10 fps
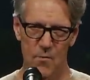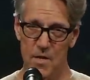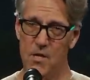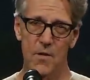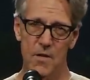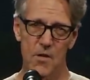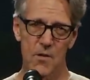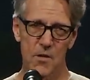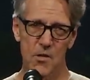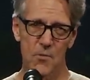Well, you,
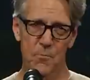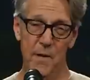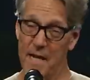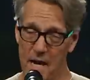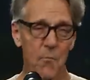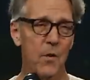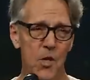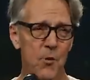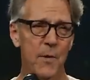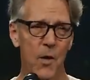you, you become
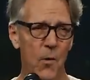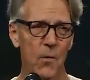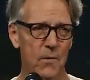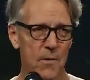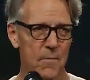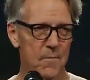what you behold.